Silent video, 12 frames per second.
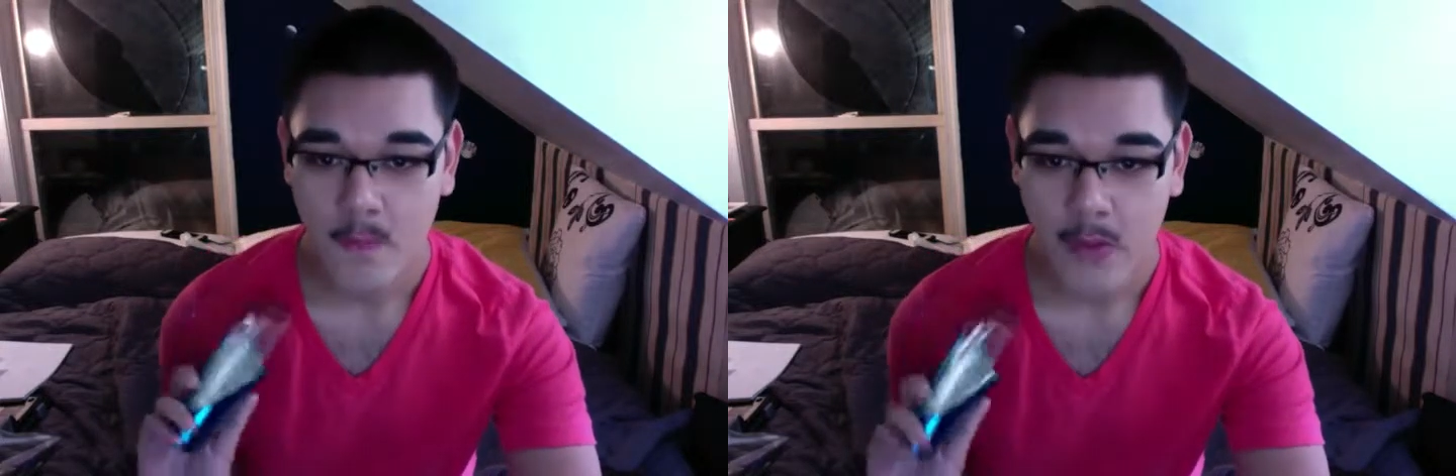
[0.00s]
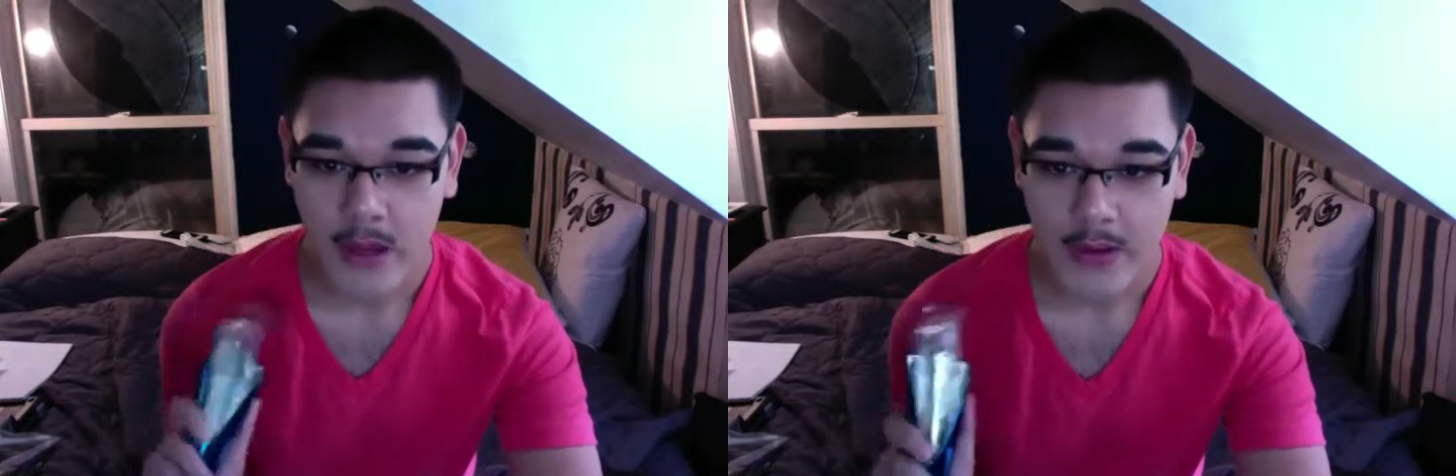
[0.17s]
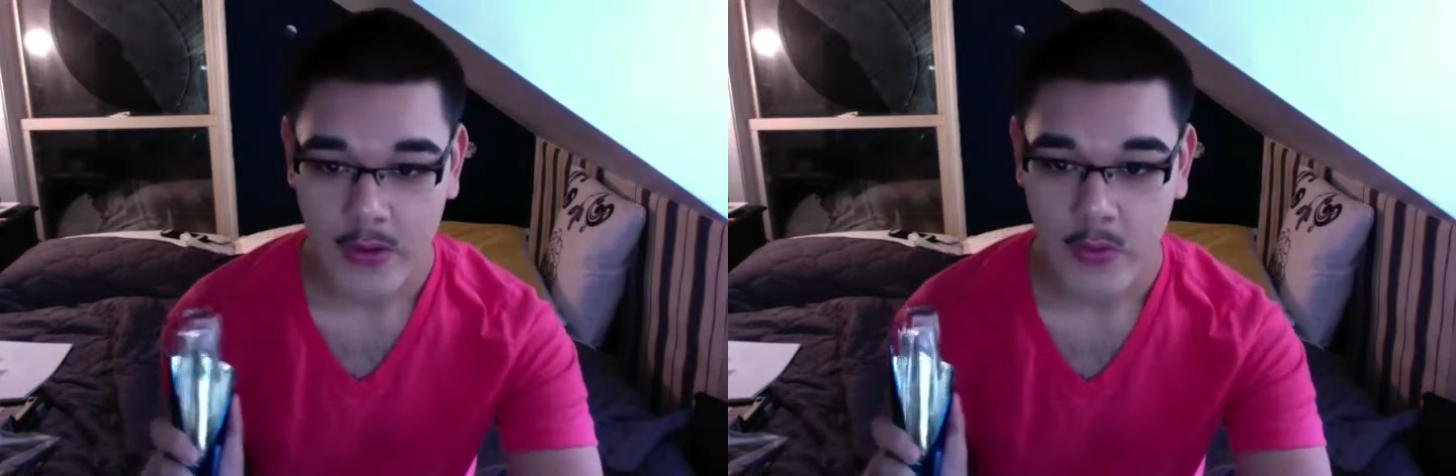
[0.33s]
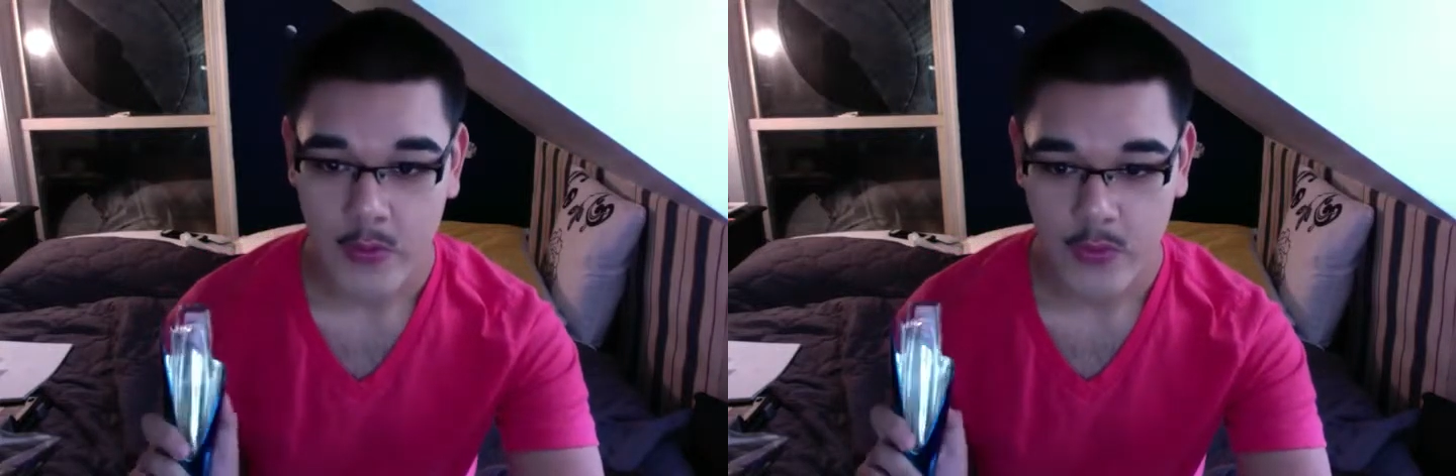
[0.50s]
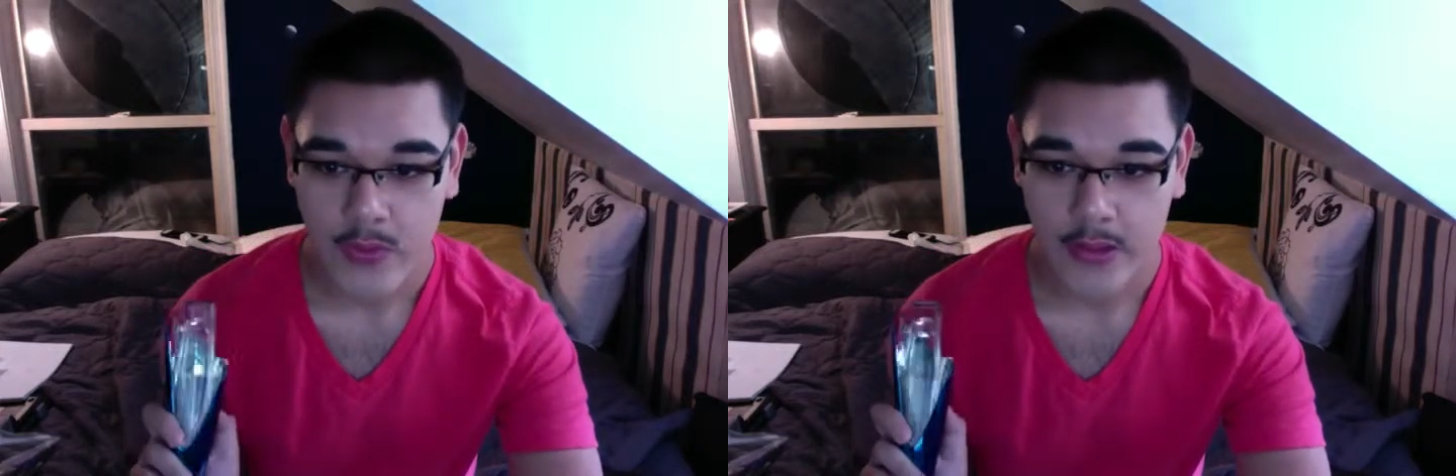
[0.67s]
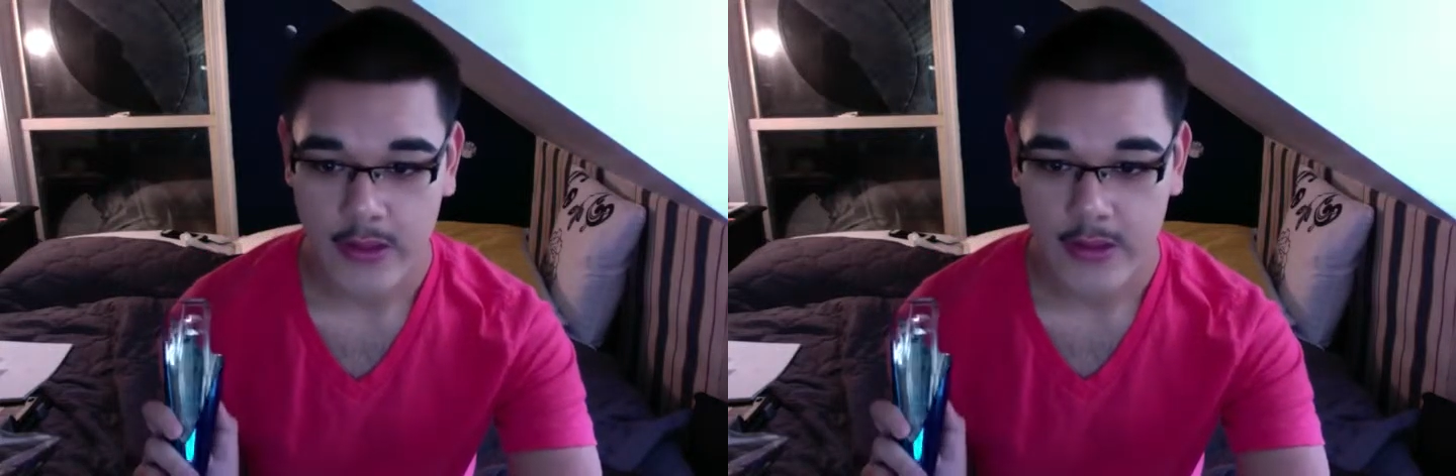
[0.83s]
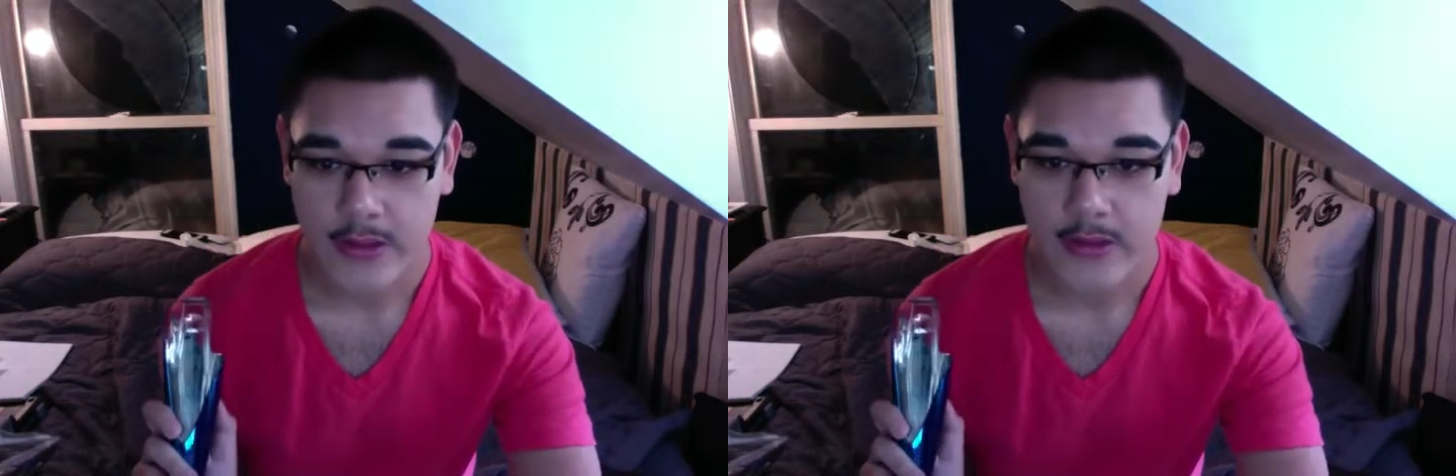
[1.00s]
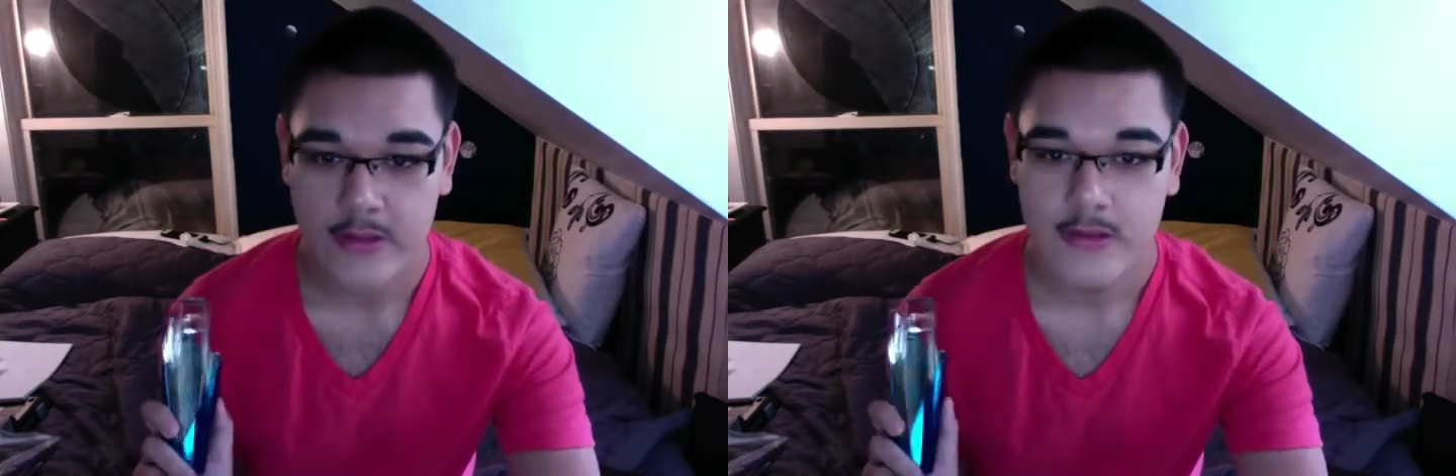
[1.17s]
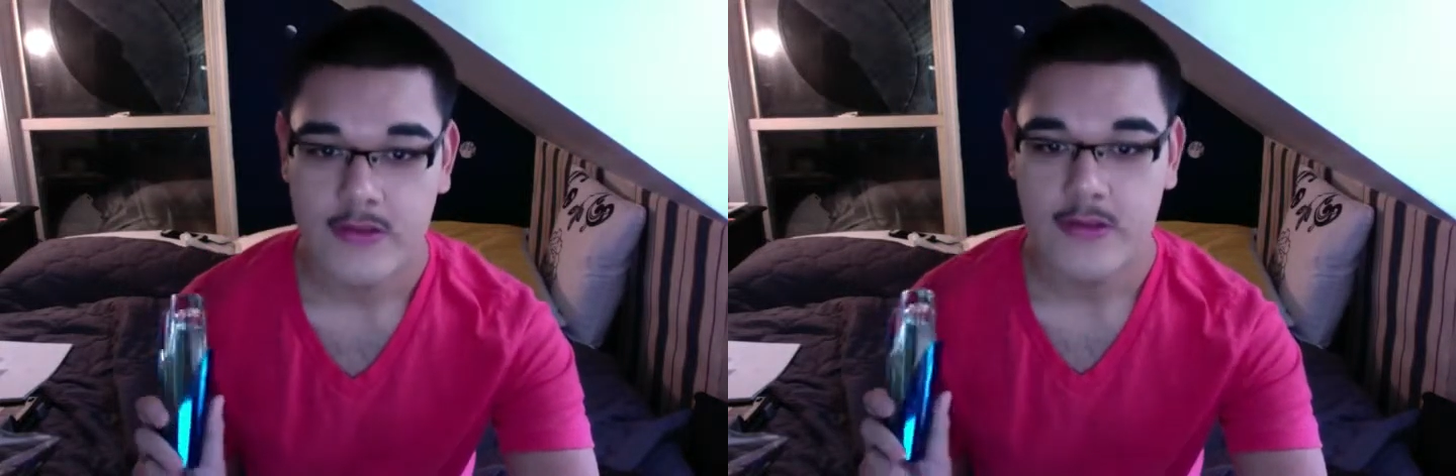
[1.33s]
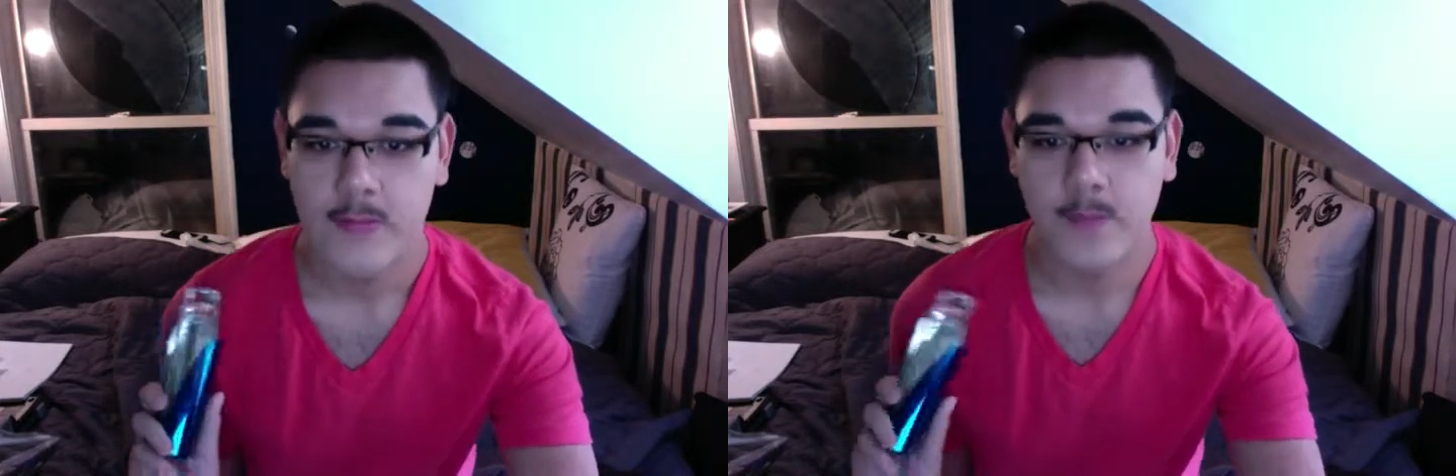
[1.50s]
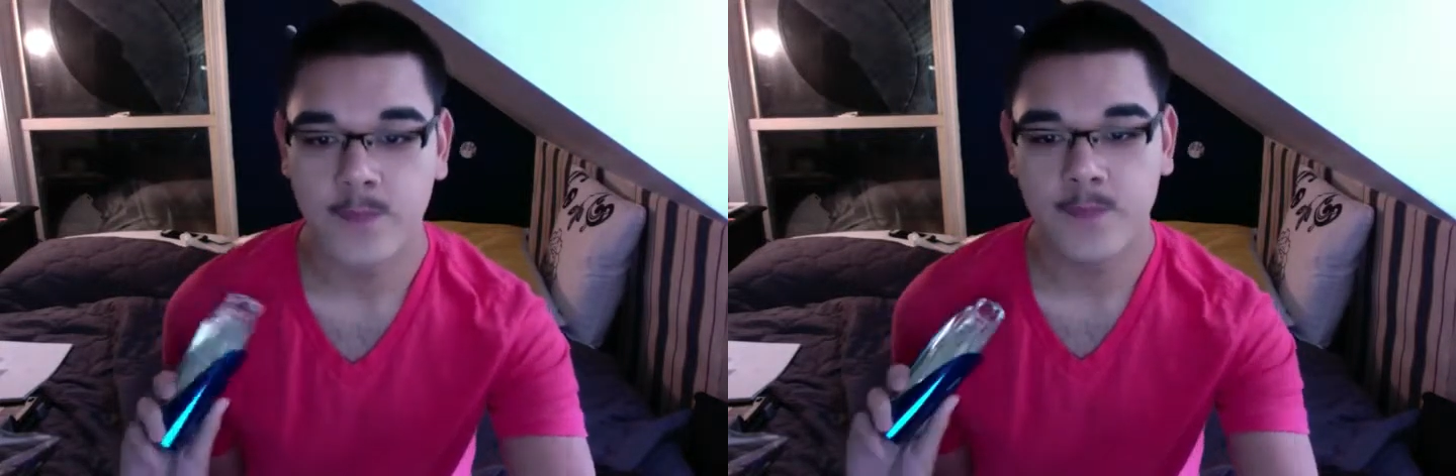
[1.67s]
bio thing is.